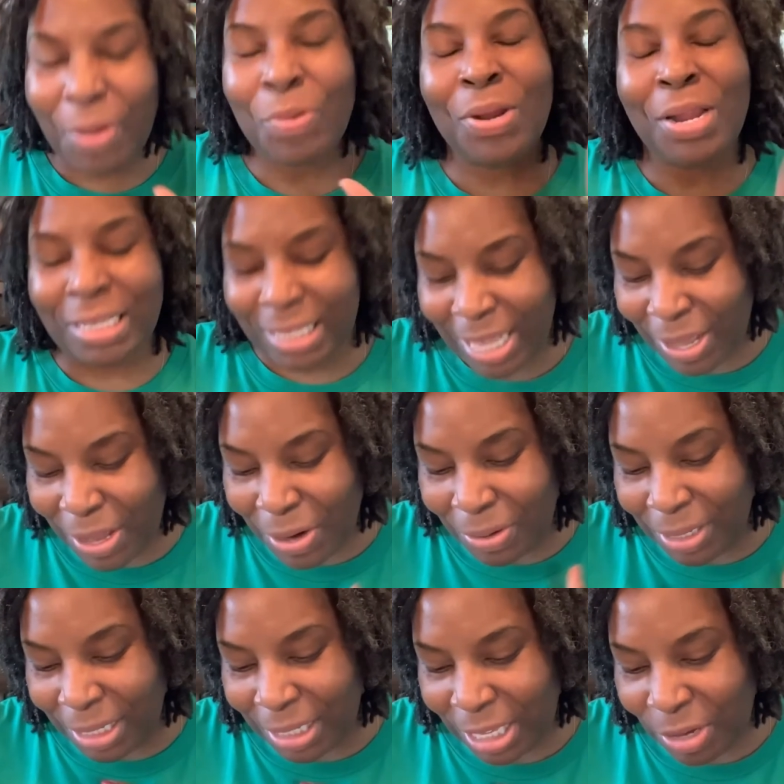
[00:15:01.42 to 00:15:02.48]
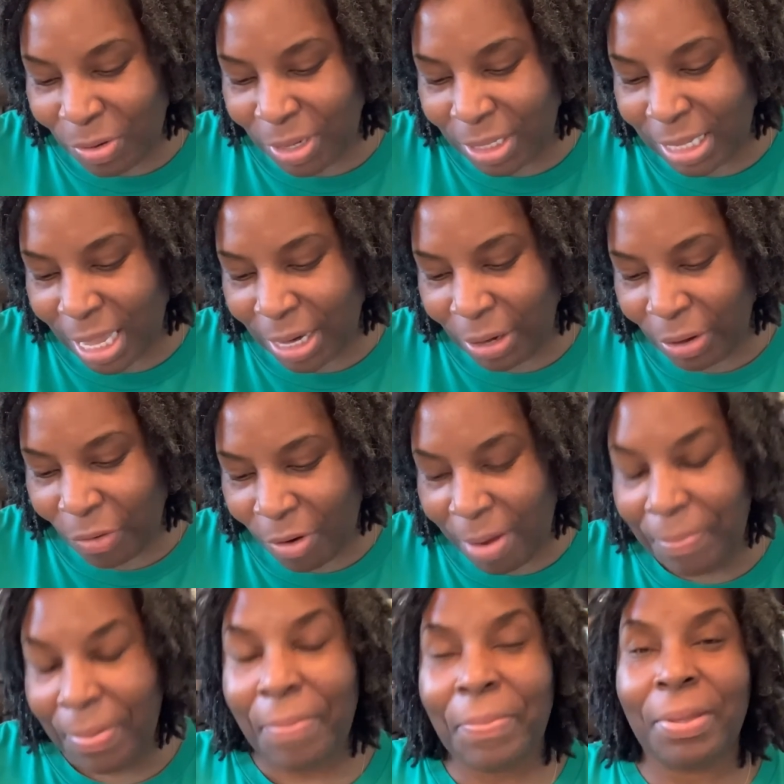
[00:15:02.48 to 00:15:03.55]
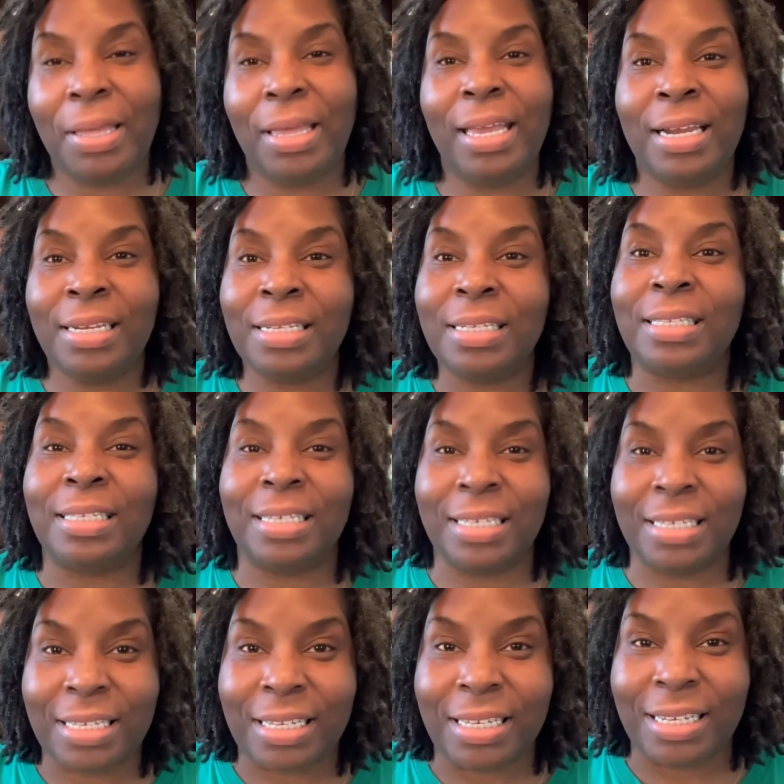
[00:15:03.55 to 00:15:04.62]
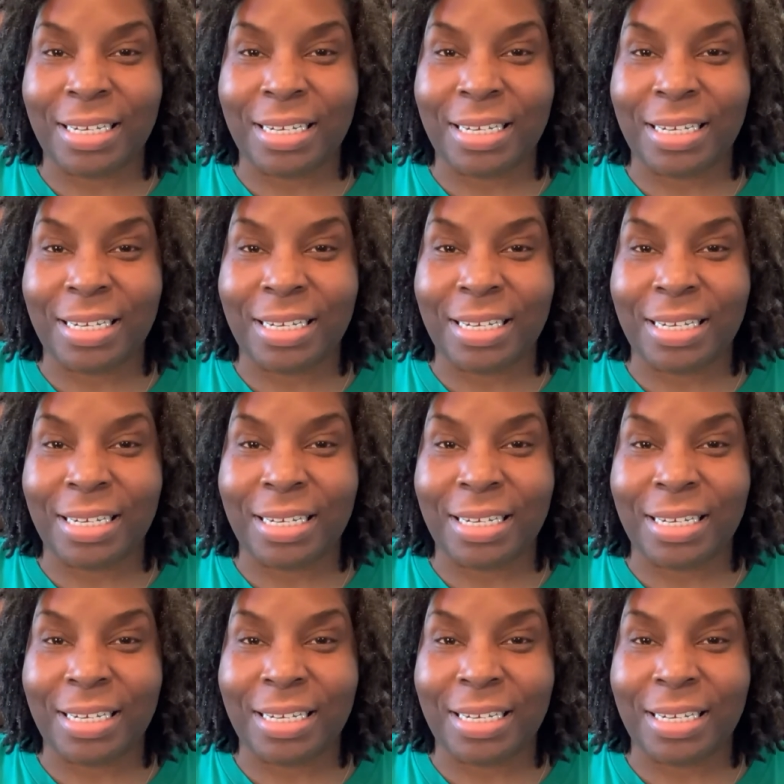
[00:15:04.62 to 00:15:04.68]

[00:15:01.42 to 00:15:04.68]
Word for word: it's not it don't look cute it's kind of creepy but it looks good